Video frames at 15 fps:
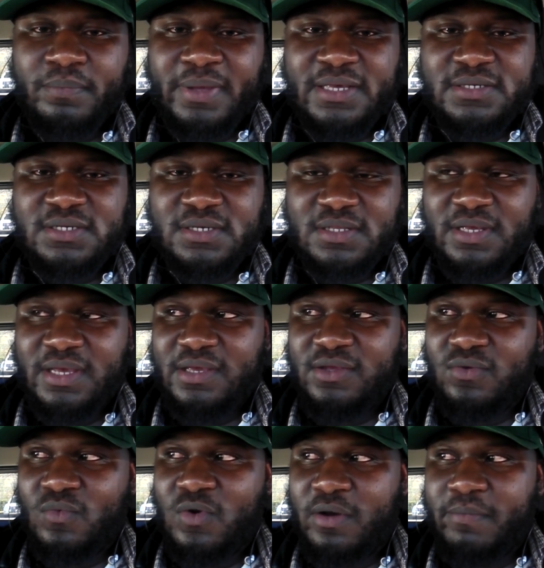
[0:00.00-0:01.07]
basically
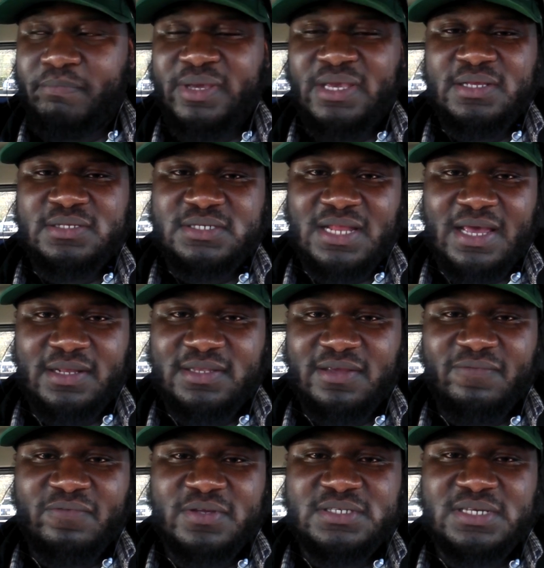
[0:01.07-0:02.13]
you want beats, like
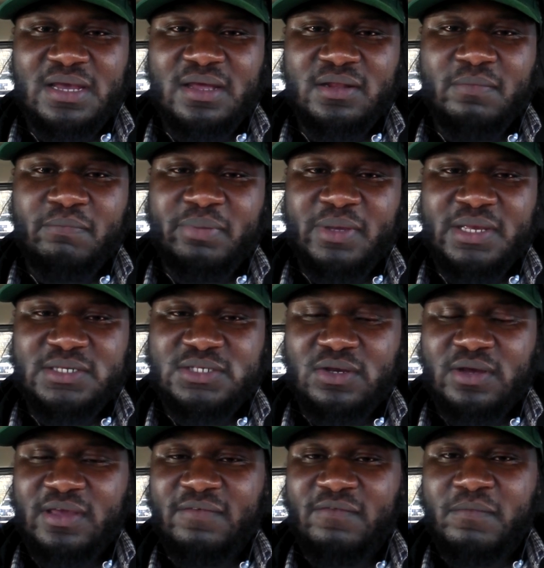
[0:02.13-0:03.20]
different sounding beats,
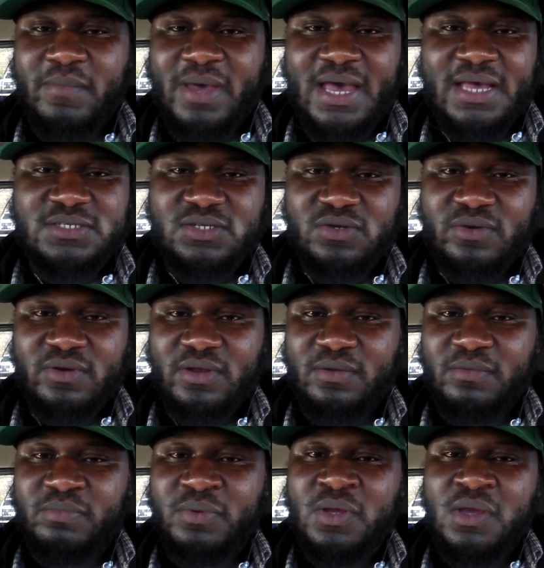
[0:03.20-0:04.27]
or even
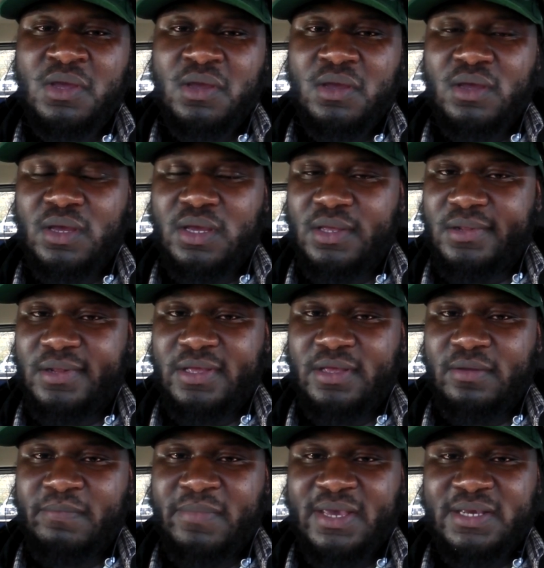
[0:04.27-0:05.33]
mastering
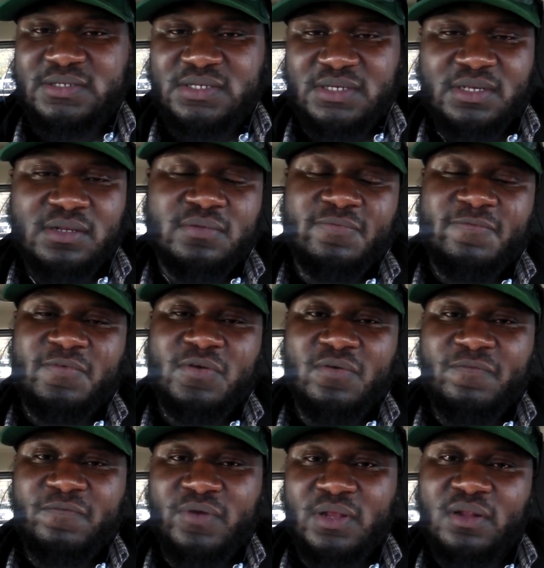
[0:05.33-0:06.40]
and mixing,
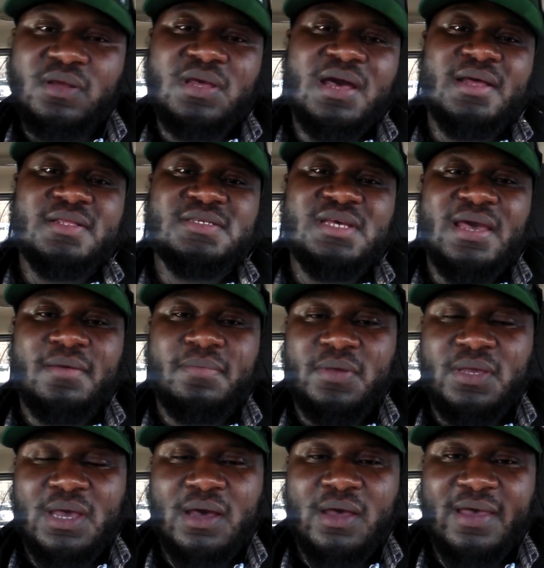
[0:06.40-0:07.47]
feel free to contact
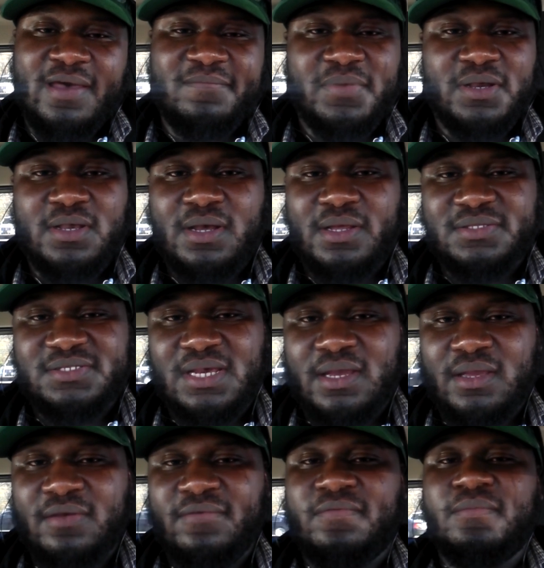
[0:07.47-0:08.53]
me. I'll have my
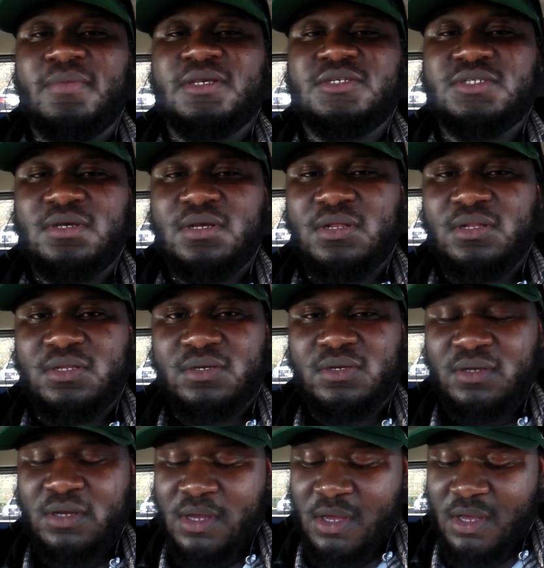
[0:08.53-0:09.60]
contact information
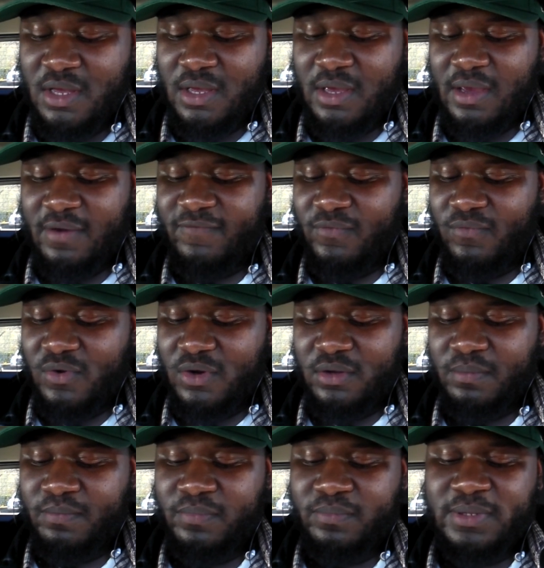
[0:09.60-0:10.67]
under.
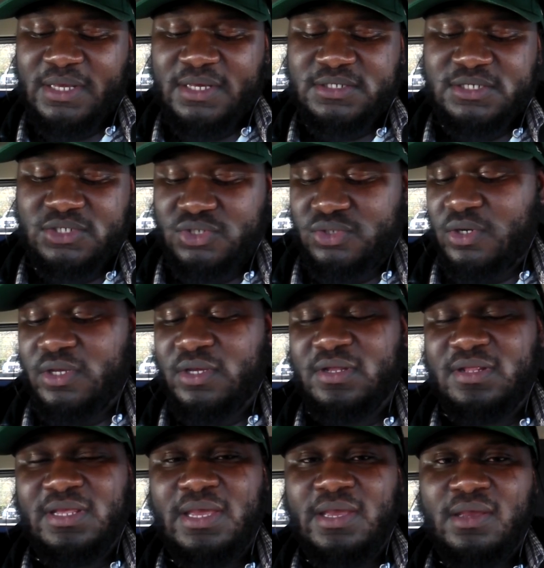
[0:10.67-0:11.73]
Everyone, please enjoy your
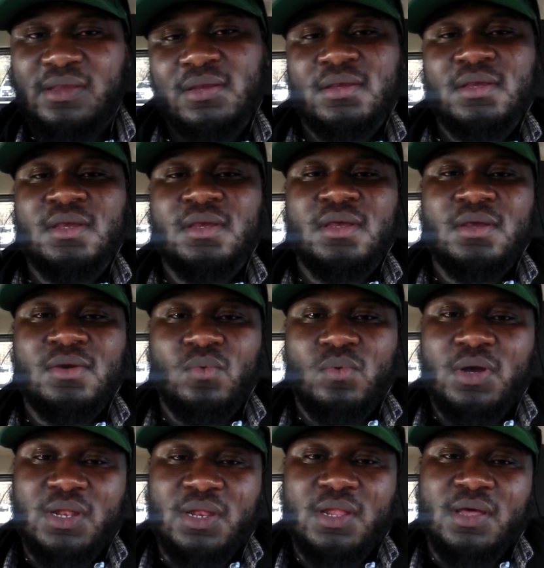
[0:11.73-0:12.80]
day.
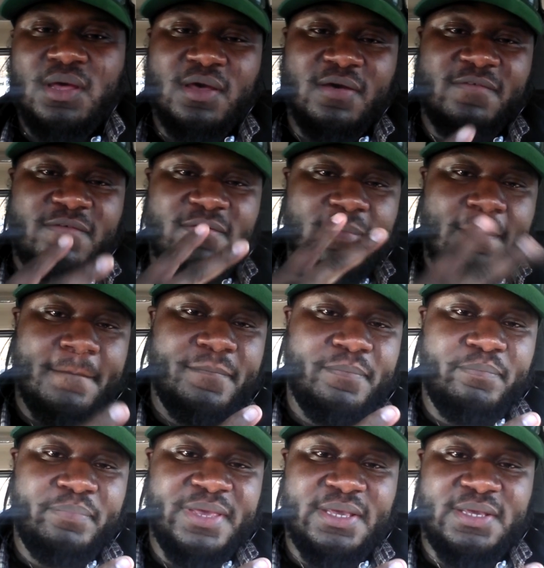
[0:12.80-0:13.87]
One love.
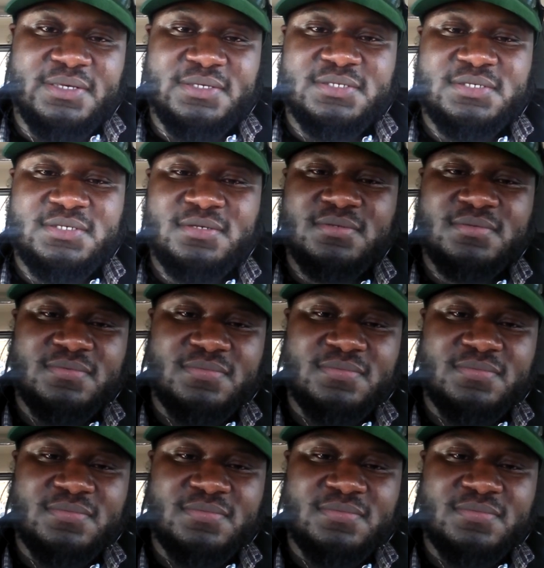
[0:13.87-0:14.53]
Peace.